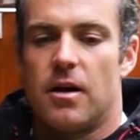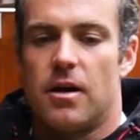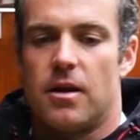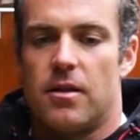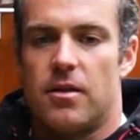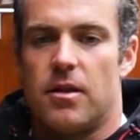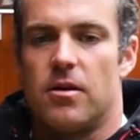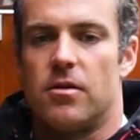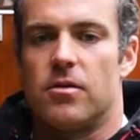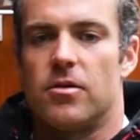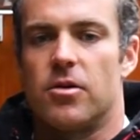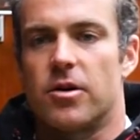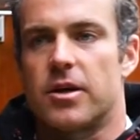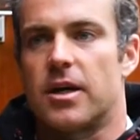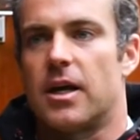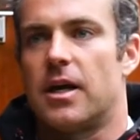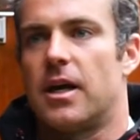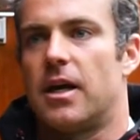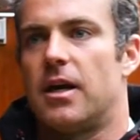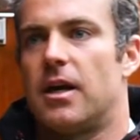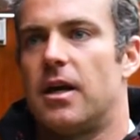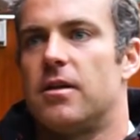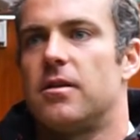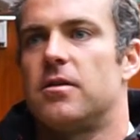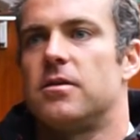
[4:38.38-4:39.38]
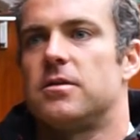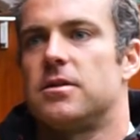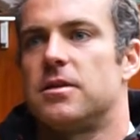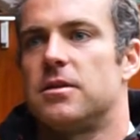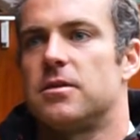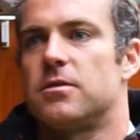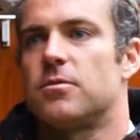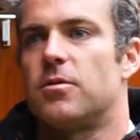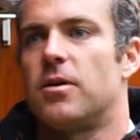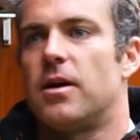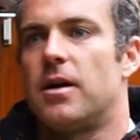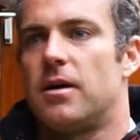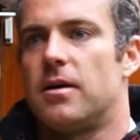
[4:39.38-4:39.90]
they're looking at others
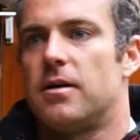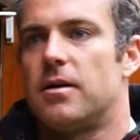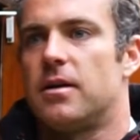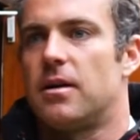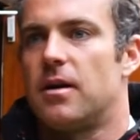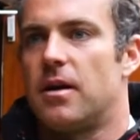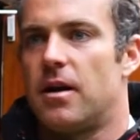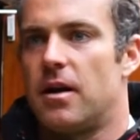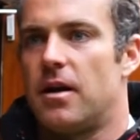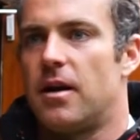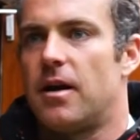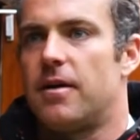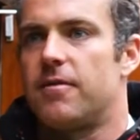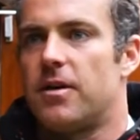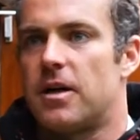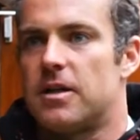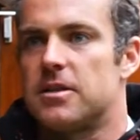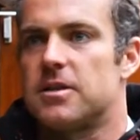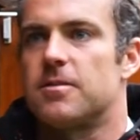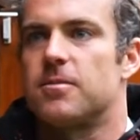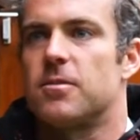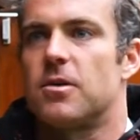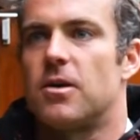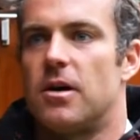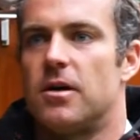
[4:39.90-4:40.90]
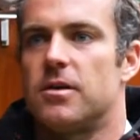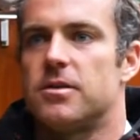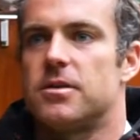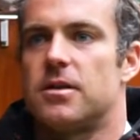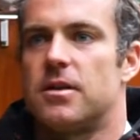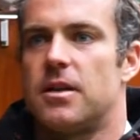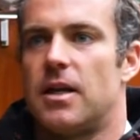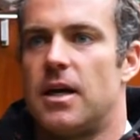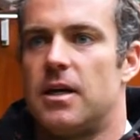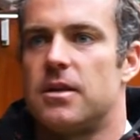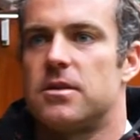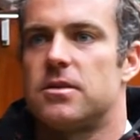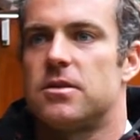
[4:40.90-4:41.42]
as well. And I've had some calls on
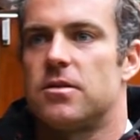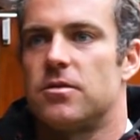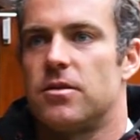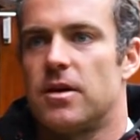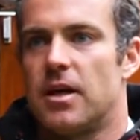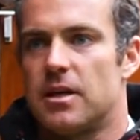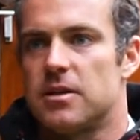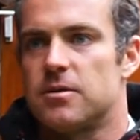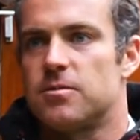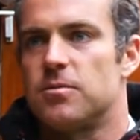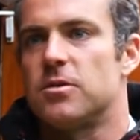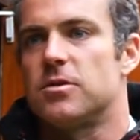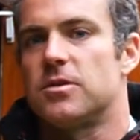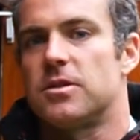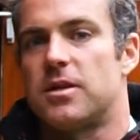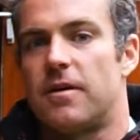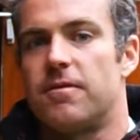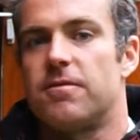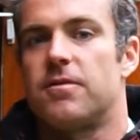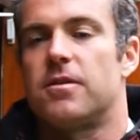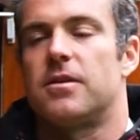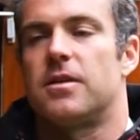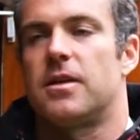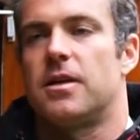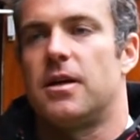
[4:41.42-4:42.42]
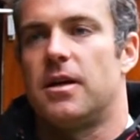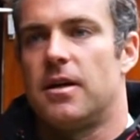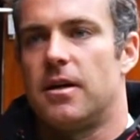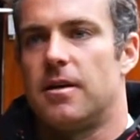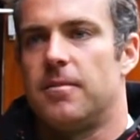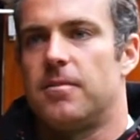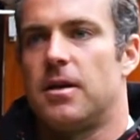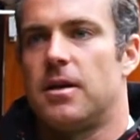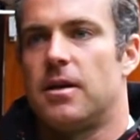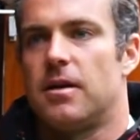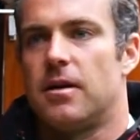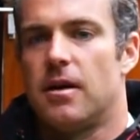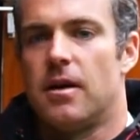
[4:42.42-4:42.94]
that. So yes, most definitely.
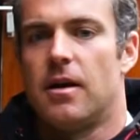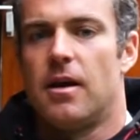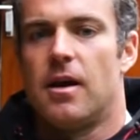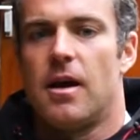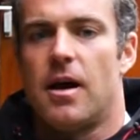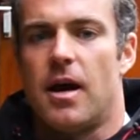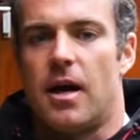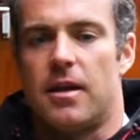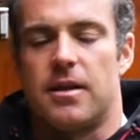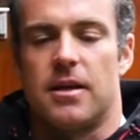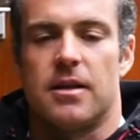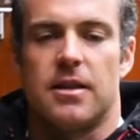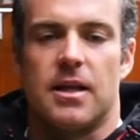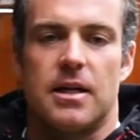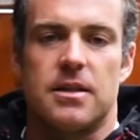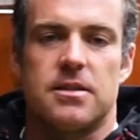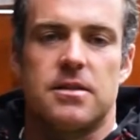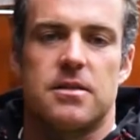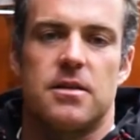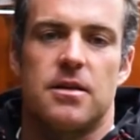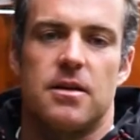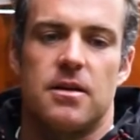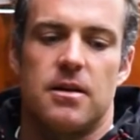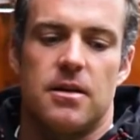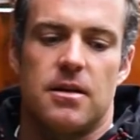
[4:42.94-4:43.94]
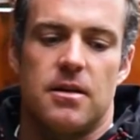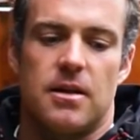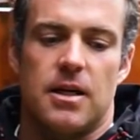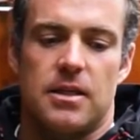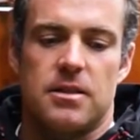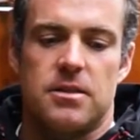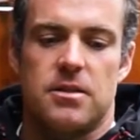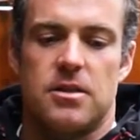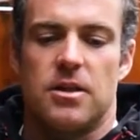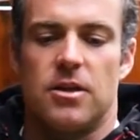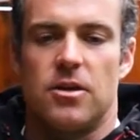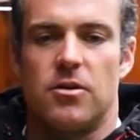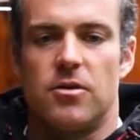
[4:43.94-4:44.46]
I think that's
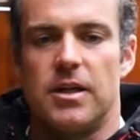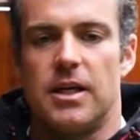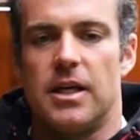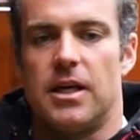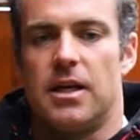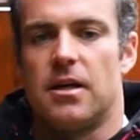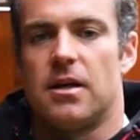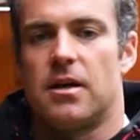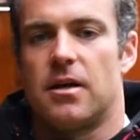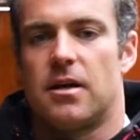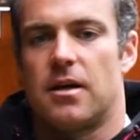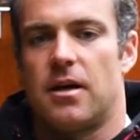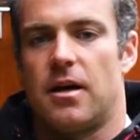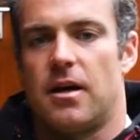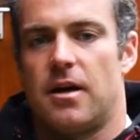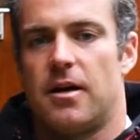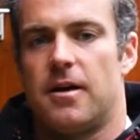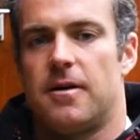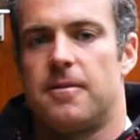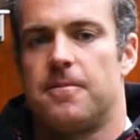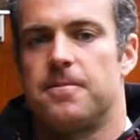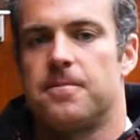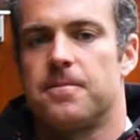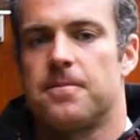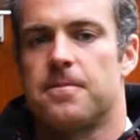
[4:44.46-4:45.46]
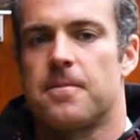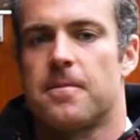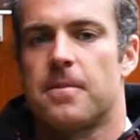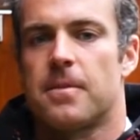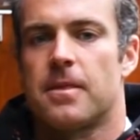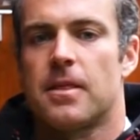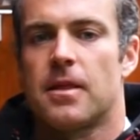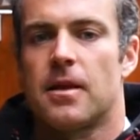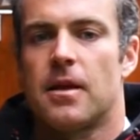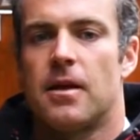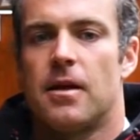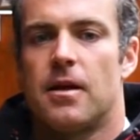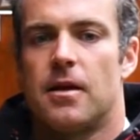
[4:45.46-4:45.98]
the unique.
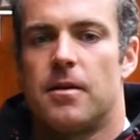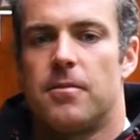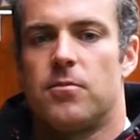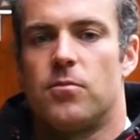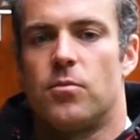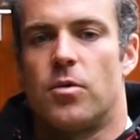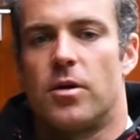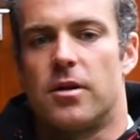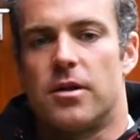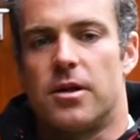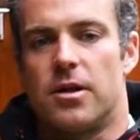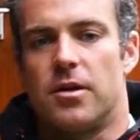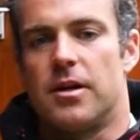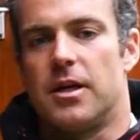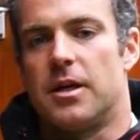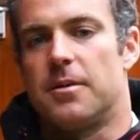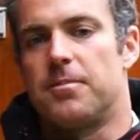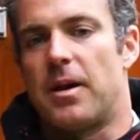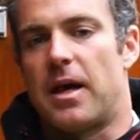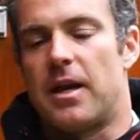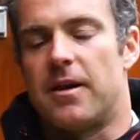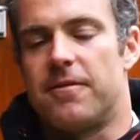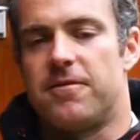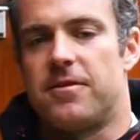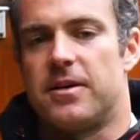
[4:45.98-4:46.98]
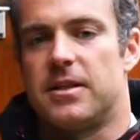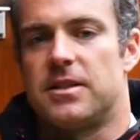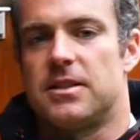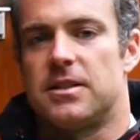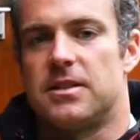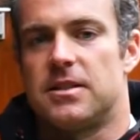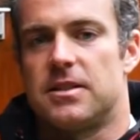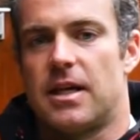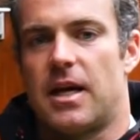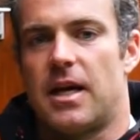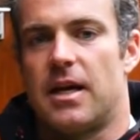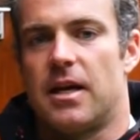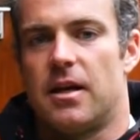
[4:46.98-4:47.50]
One of the unique benefits
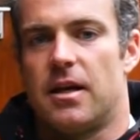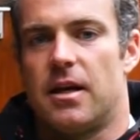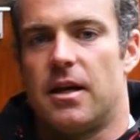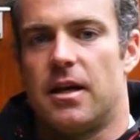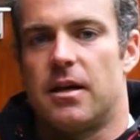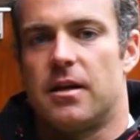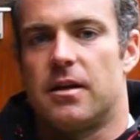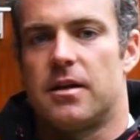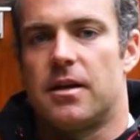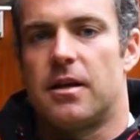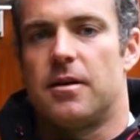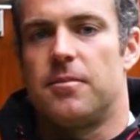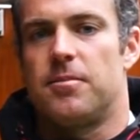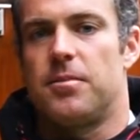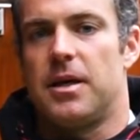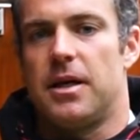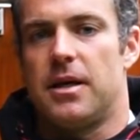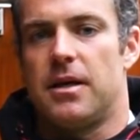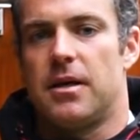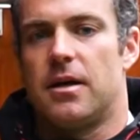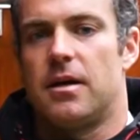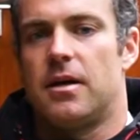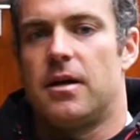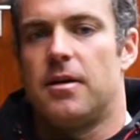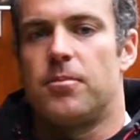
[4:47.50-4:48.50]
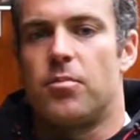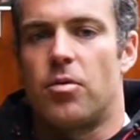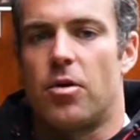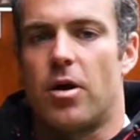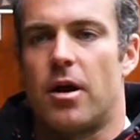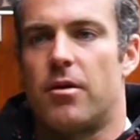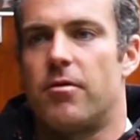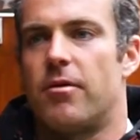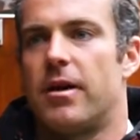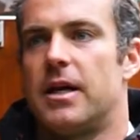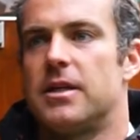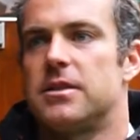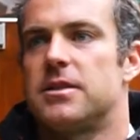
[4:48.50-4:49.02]
is that it can be in a
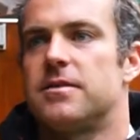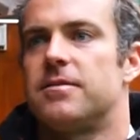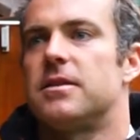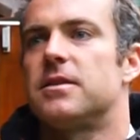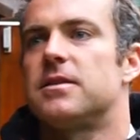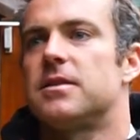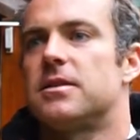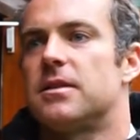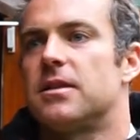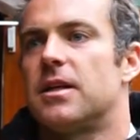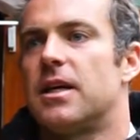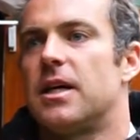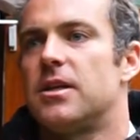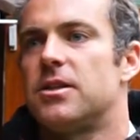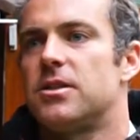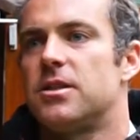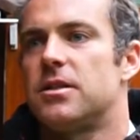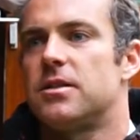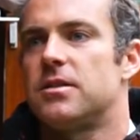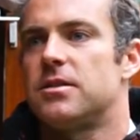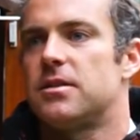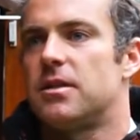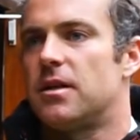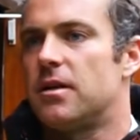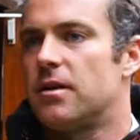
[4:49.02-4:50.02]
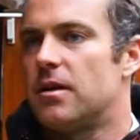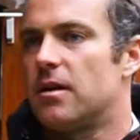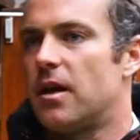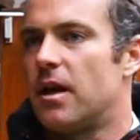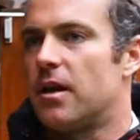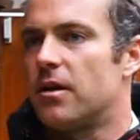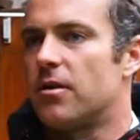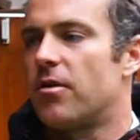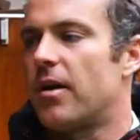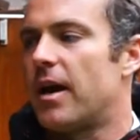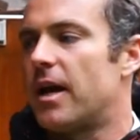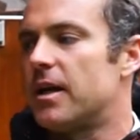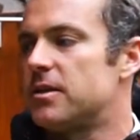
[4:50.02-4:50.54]
broad range of installations,
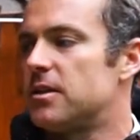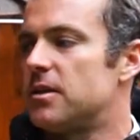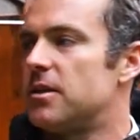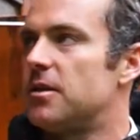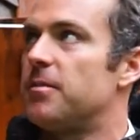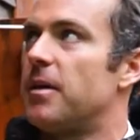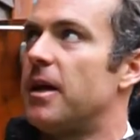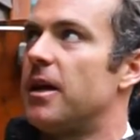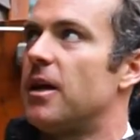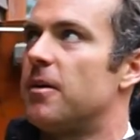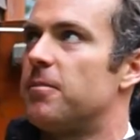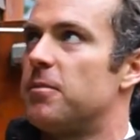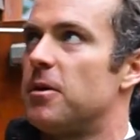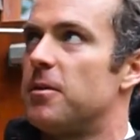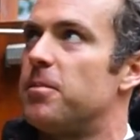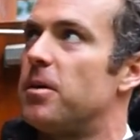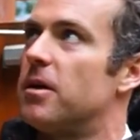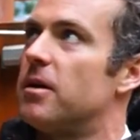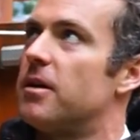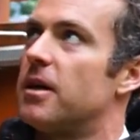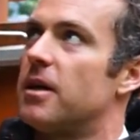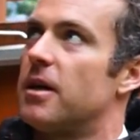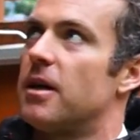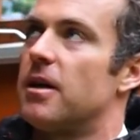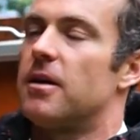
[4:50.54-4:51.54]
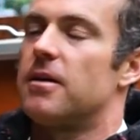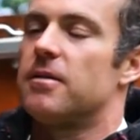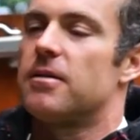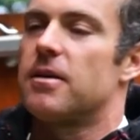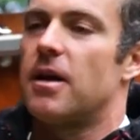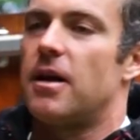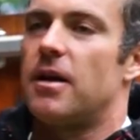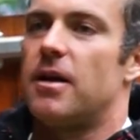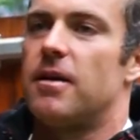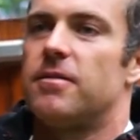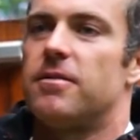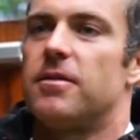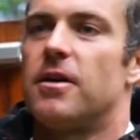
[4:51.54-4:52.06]
and granted, you may not be building a
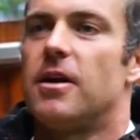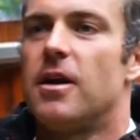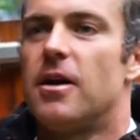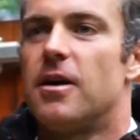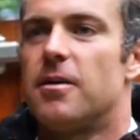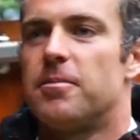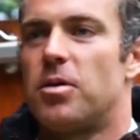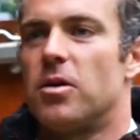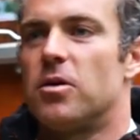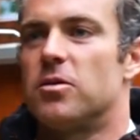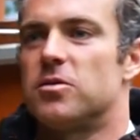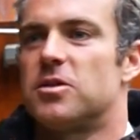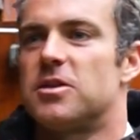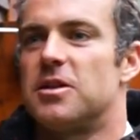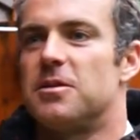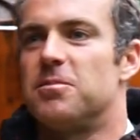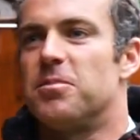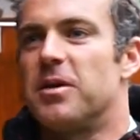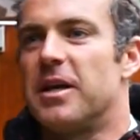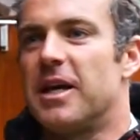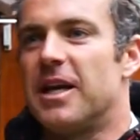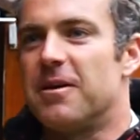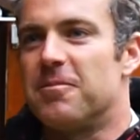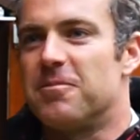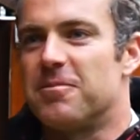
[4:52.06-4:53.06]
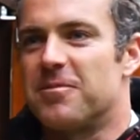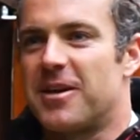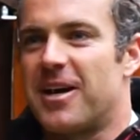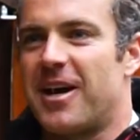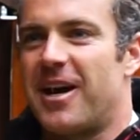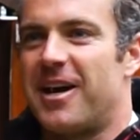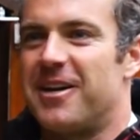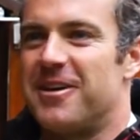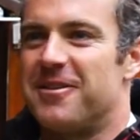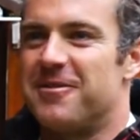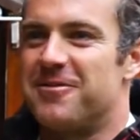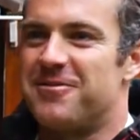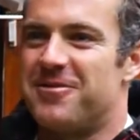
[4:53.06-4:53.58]
kind of post and beam
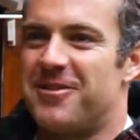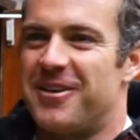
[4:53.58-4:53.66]
kind of